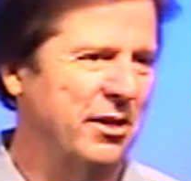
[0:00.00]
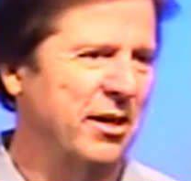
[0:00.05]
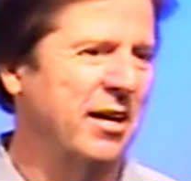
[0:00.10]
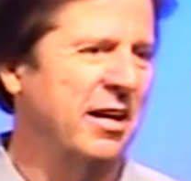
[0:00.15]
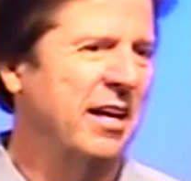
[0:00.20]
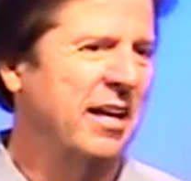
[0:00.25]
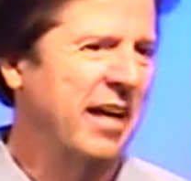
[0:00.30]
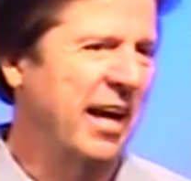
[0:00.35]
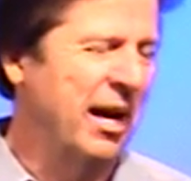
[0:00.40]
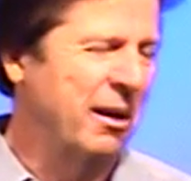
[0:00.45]
you
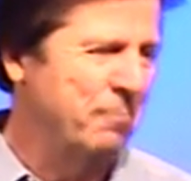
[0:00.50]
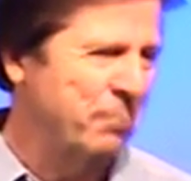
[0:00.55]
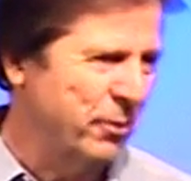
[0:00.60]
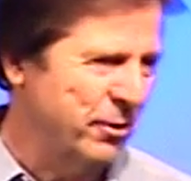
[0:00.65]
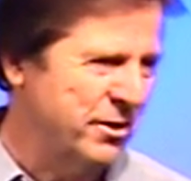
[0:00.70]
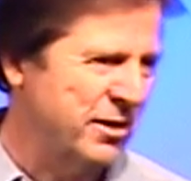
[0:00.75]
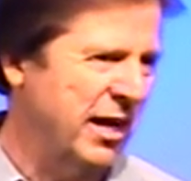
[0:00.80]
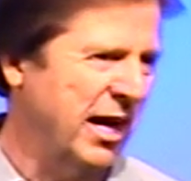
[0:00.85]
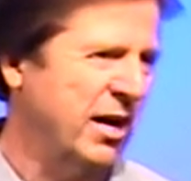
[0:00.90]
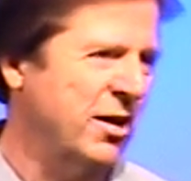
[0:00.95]
and
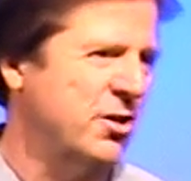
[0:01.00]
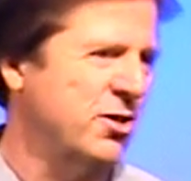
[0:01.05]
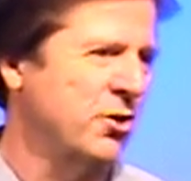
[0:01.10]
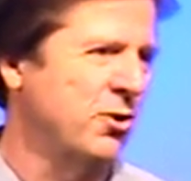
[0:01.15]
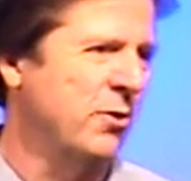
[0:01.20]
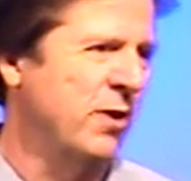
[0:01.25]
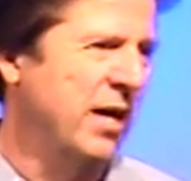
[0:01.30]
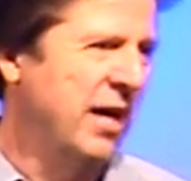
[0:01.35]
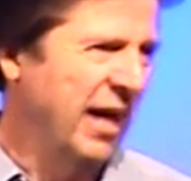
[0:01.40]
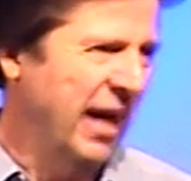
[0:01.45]
protect
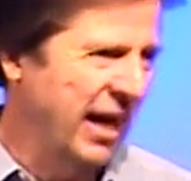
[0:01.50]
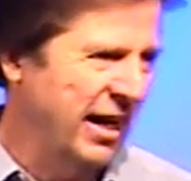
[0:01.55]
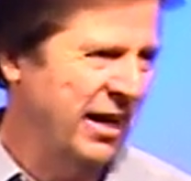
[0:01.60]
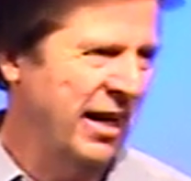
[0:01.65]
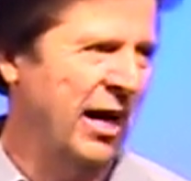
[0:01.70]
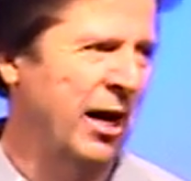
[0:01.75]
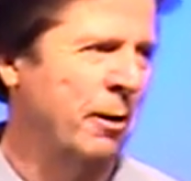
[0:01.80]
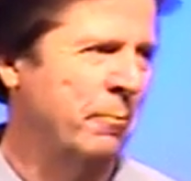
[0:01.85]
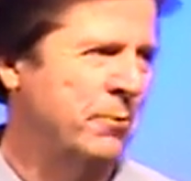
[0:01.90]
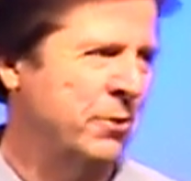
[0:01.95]
you and
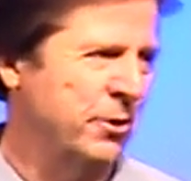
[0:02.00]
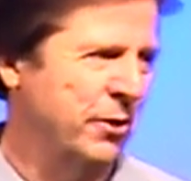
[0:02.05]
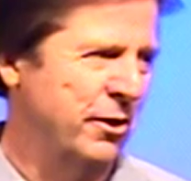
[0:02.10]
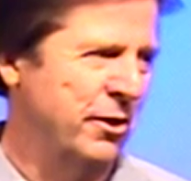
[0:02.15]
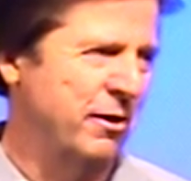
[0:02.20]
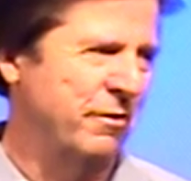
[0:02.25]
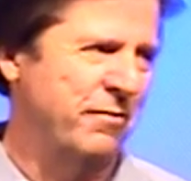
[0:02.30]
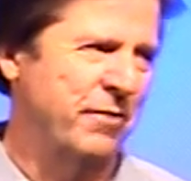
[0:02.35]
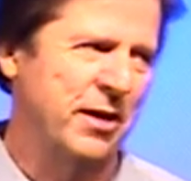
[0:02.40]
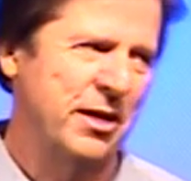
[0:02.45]
help you and
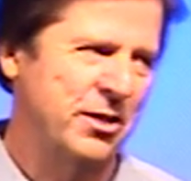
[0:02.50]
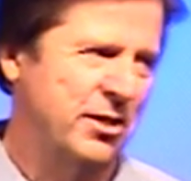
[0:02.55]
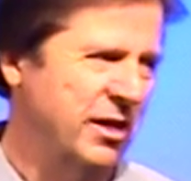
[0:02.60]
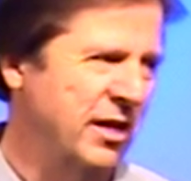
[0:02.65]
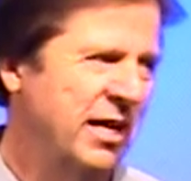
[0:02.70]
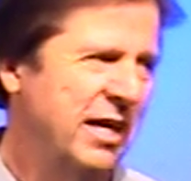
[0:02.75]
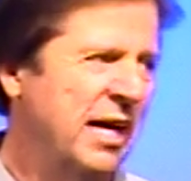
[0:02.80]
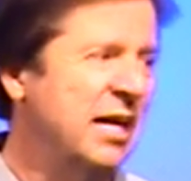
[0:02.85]
defend you.